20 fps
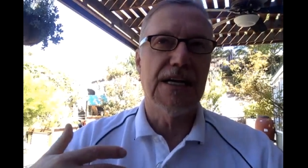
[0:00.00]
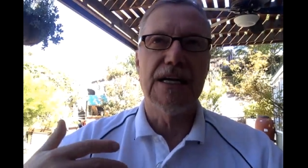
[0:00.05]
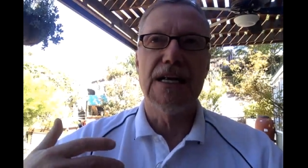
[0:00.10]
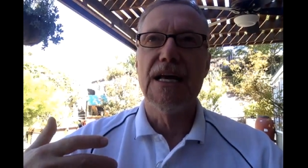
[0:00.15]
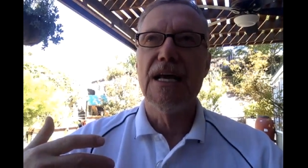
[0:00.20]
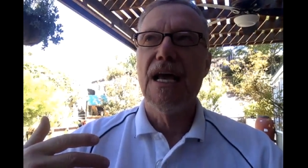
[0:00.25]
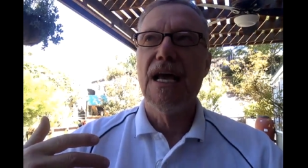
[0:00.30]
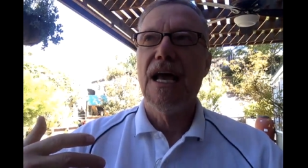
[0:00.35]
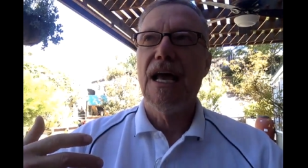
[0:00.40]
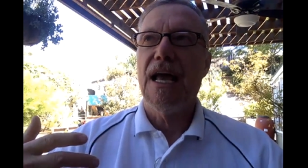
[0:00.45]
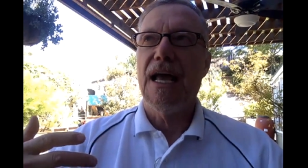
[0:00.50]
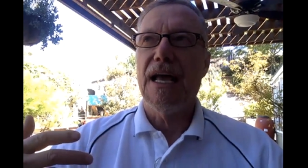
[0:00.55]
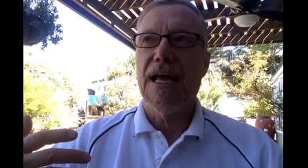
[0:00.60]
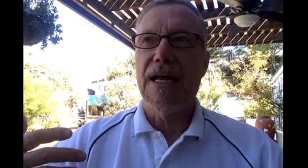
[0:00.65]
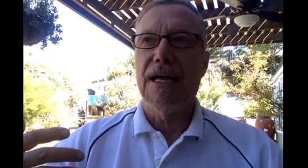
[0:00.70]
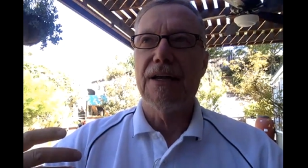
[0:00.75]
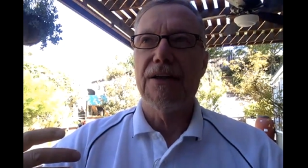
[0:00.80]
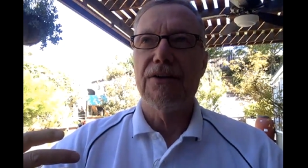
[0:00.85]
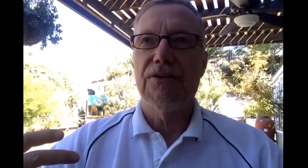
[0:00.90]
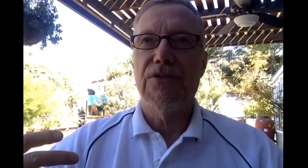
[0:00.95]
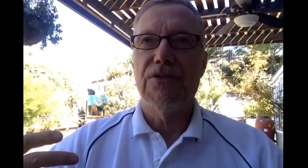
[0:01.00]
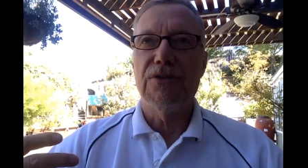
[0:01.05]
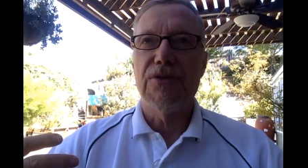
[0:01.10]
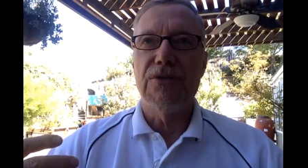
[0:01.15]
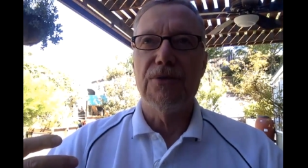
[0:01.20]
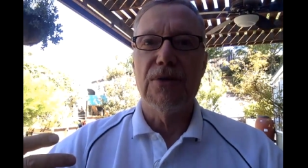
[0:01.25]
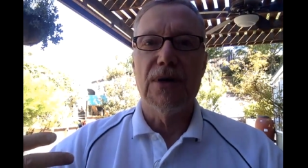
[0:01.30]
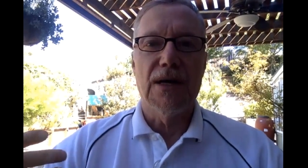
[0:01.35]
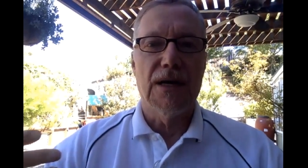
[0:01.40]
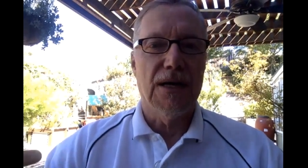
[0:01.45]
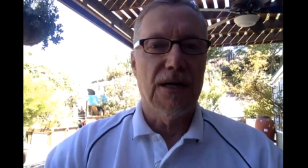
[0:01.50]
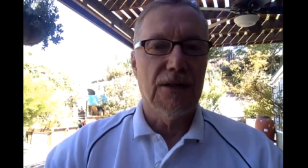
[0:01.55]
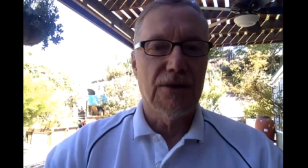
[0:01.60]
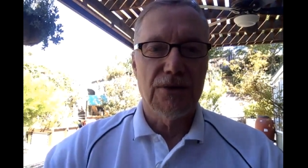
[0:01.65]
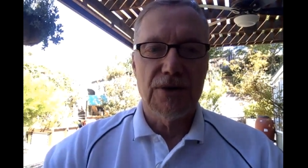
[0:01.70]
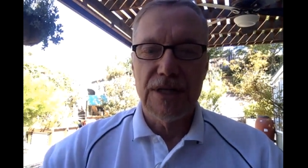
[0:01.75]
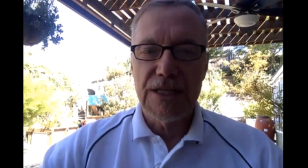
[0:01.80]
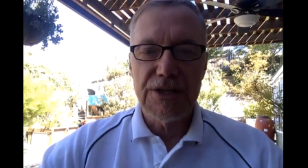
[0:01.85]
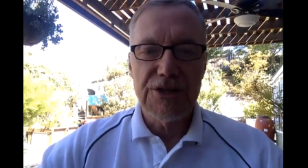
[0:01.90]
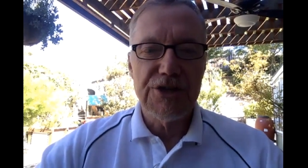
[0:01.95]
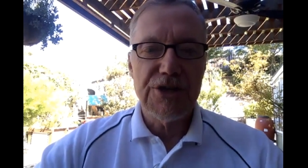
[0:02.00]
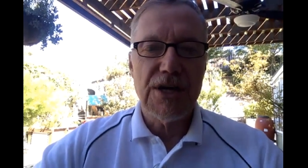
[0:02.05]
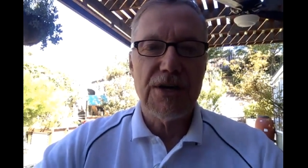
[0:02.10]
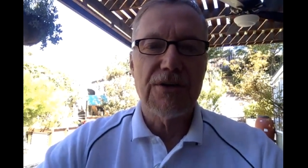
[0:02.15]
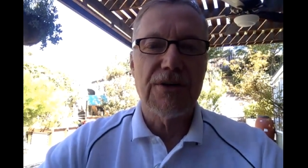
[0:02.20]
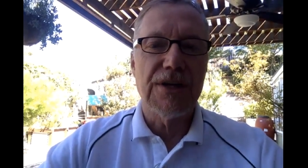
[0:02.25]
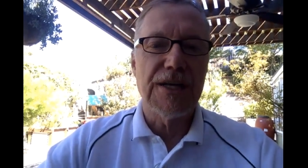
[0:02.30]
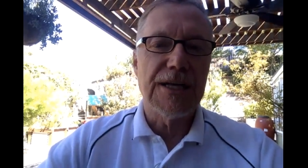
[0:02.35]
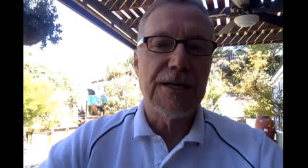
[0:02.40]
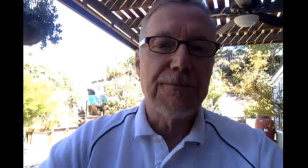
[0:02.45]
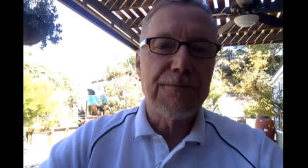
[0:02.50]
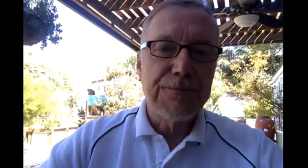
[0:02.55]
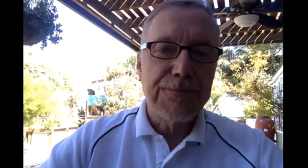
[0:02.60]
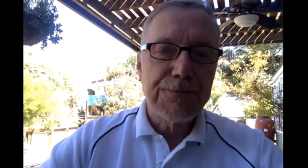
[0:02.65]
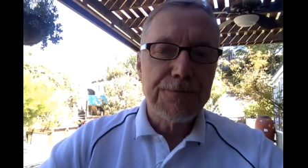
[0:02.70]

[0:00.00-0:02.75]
and, and to uh, learning generally.